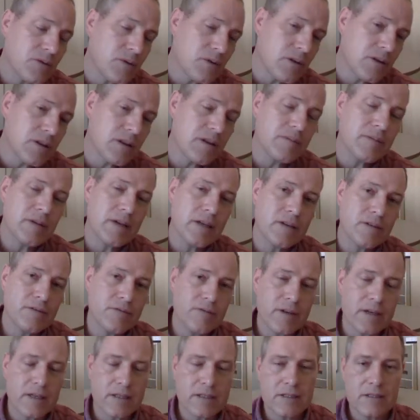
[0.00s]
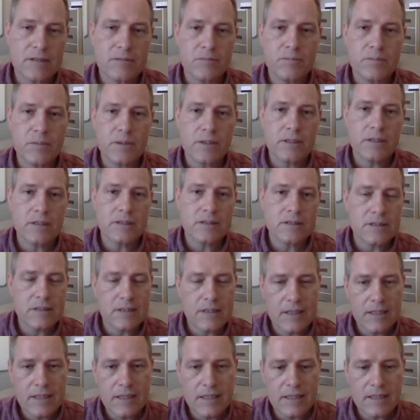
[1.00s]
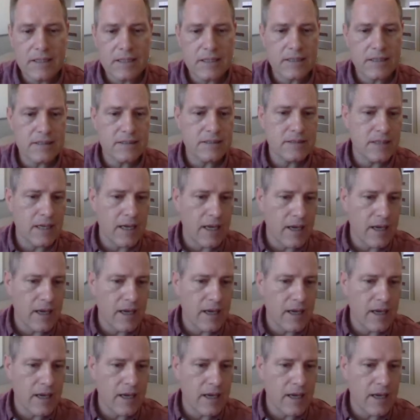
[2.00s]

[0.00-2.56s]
all the manufactured parts, the gears,